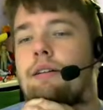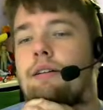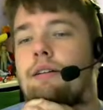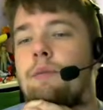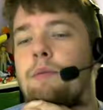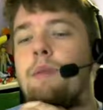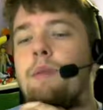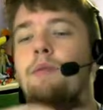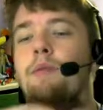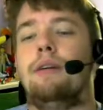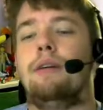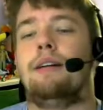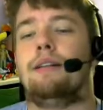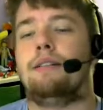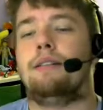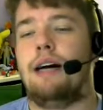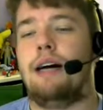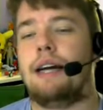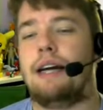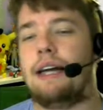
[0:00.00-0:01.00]
Maybe we
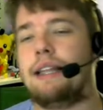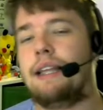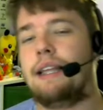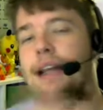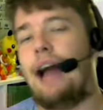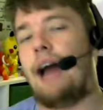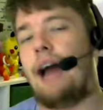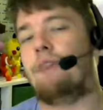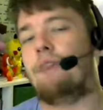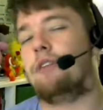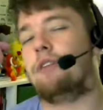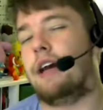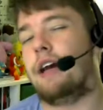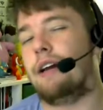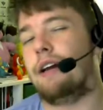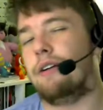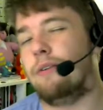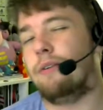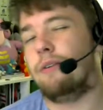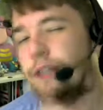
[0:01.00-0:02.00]
Nuzlocke, and then after
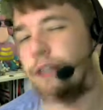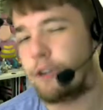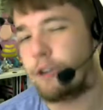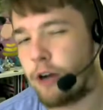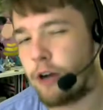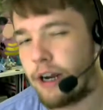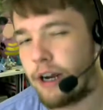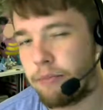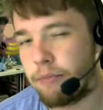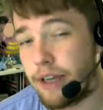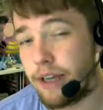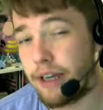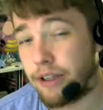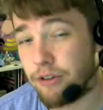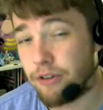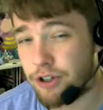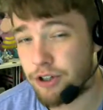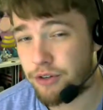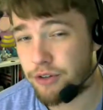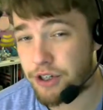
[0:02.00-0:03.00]
that, we can try playing
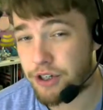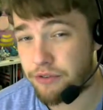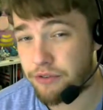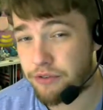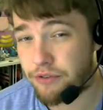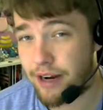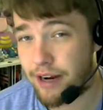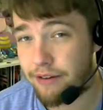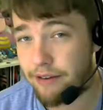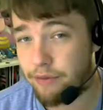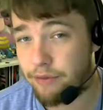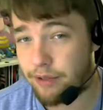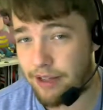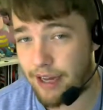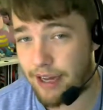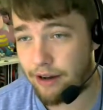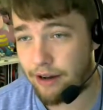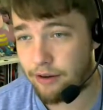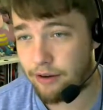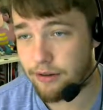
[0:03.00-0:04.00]
through Generation 5
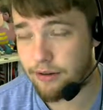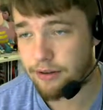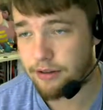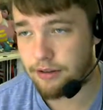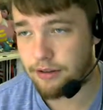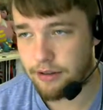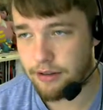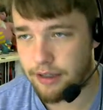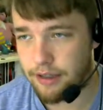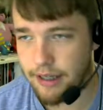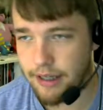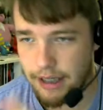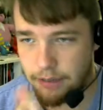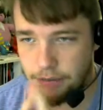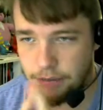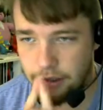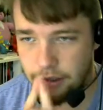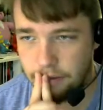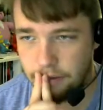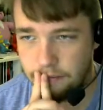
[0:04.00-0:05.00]
without
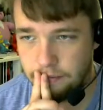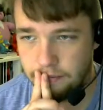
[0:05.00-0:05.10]
EXP.